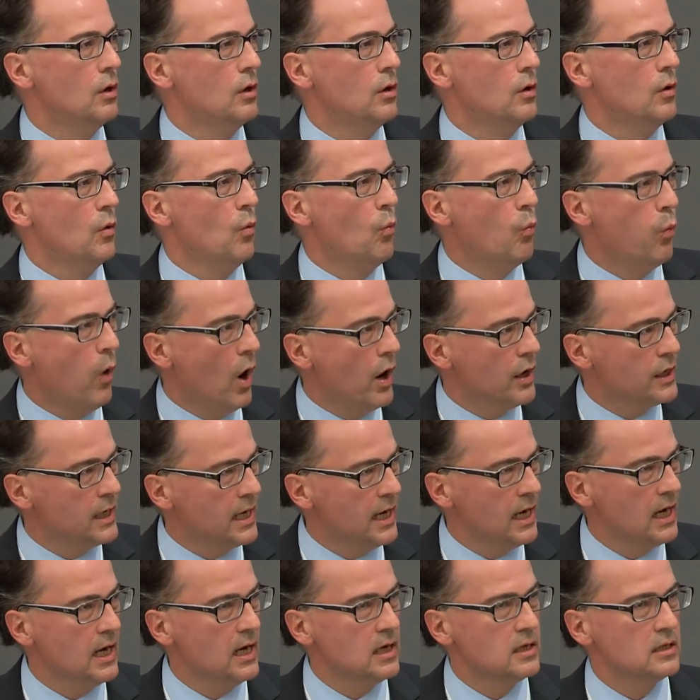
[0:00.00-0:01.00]
what
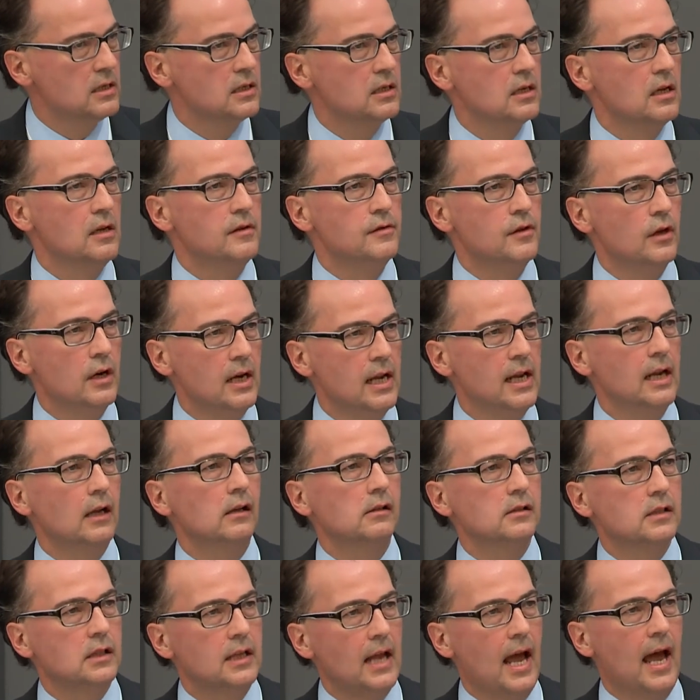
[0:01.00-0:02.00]
is the legal
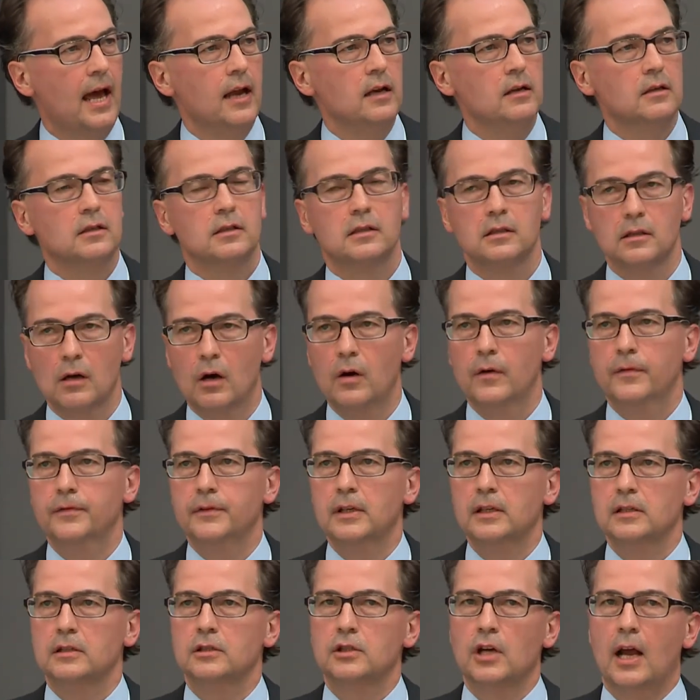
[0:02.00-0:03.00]
status of
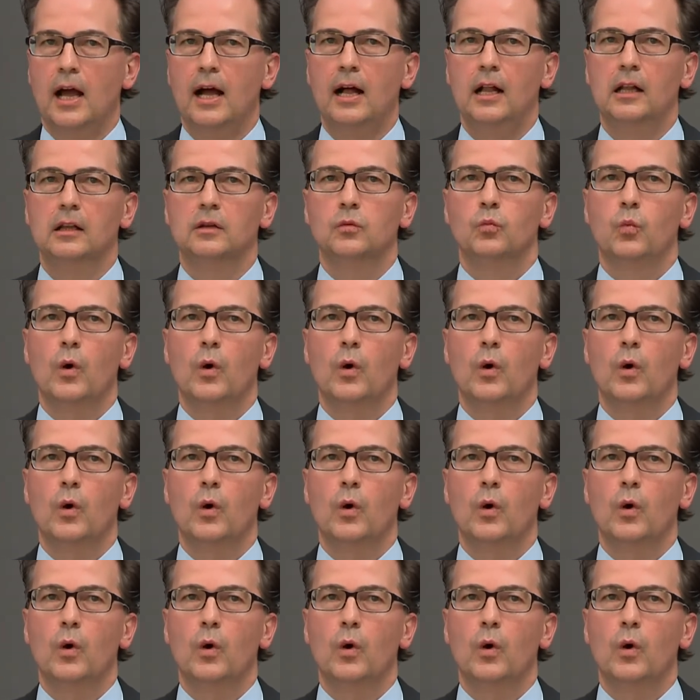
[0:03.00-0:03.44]
this child?